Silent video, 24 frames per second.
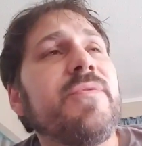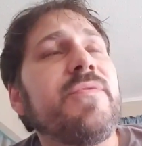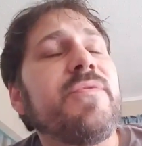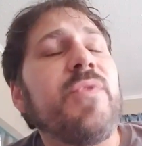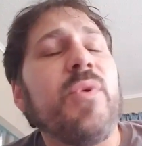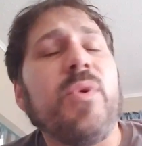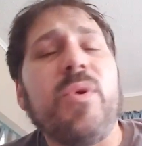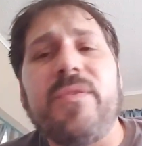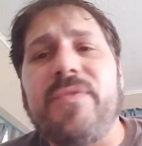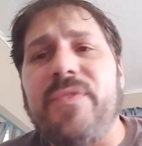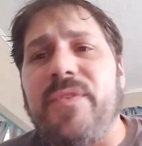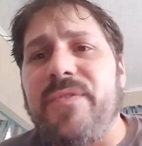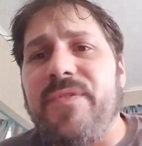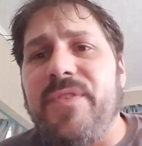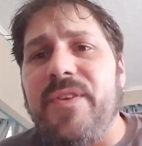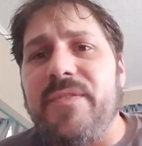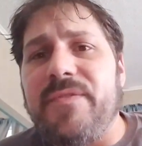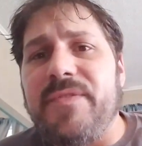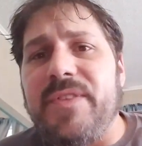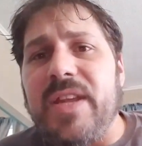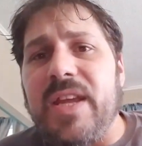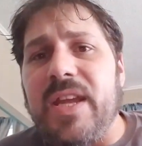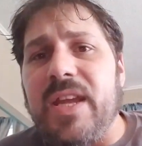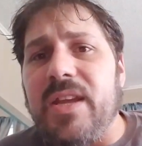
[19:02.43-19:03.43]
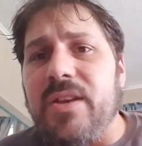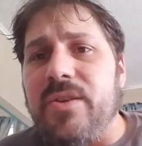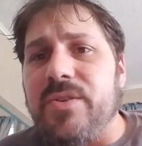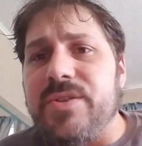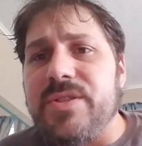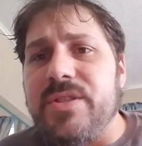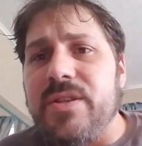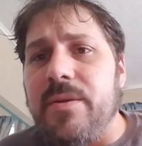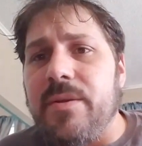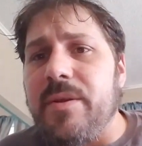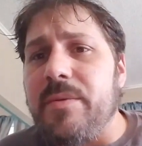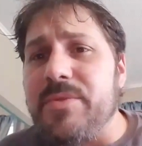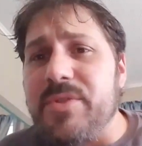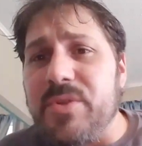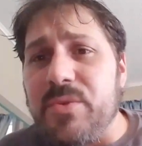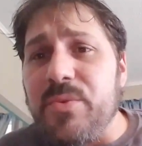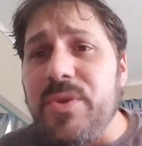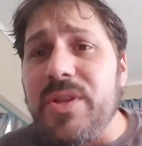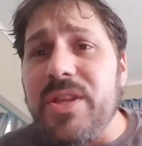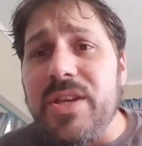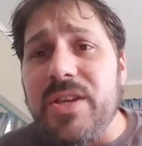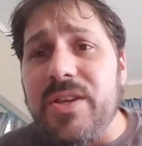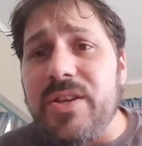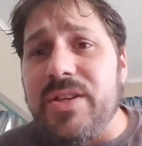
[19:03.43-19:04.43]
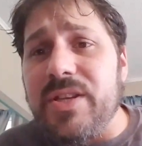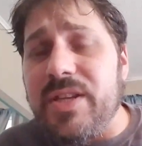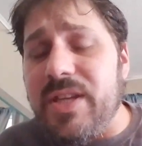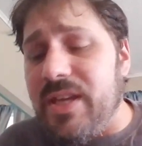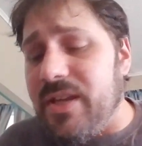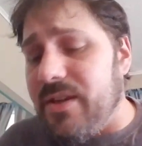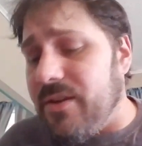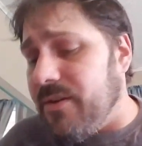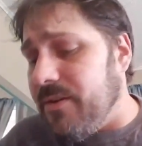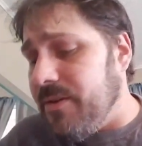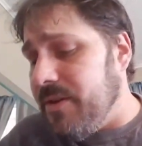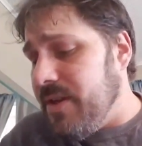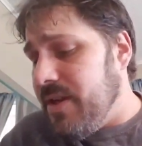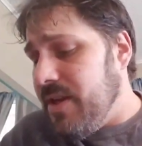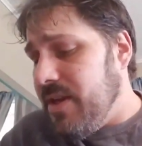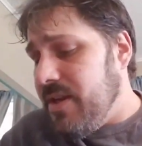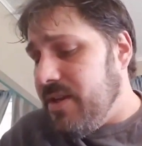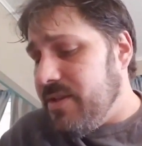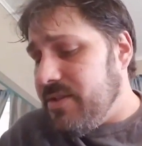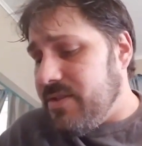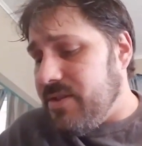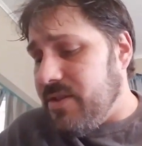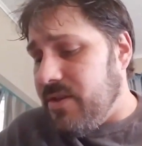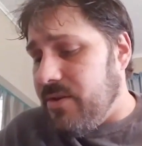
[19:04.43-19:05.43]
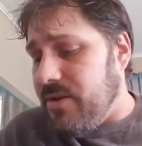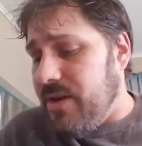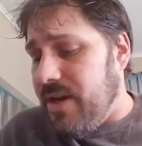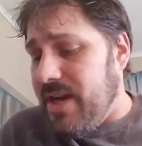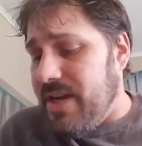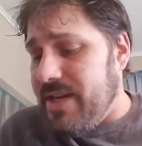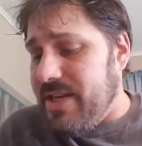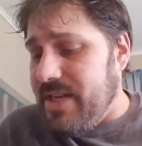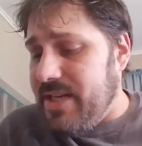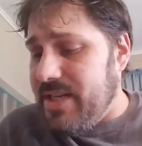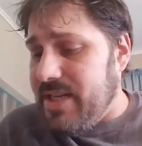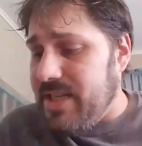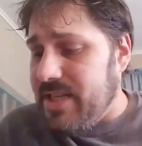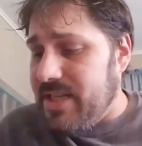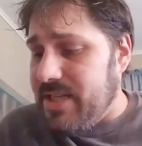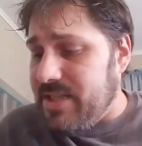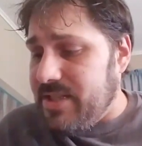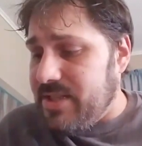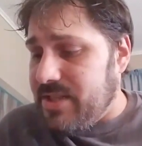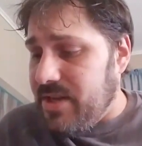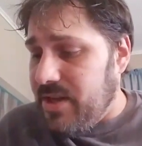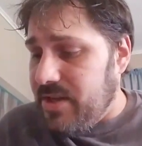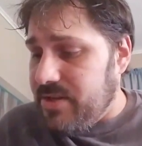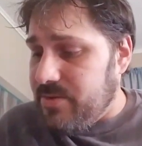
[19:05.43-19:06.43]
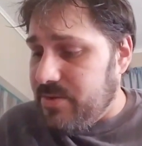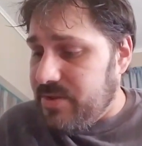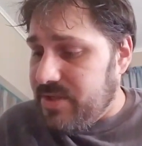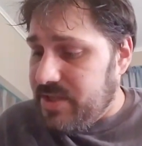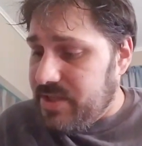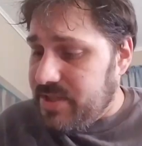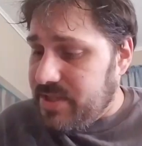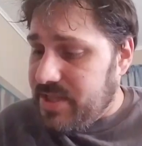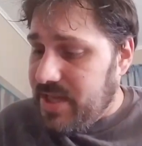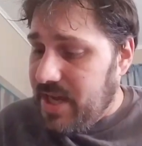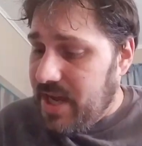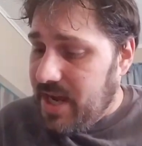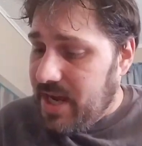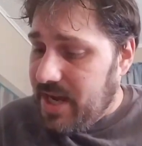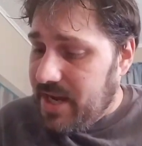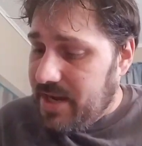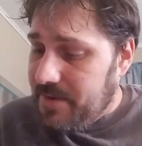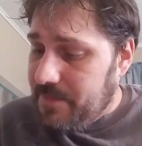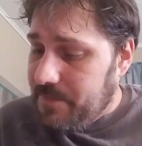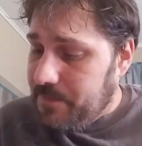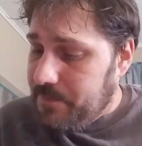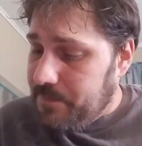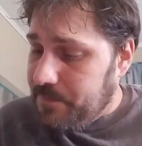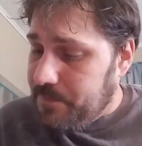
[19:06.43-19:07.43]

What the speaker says: 4 for 15 or something. It was a really good deal. So I need to get in touch with this guy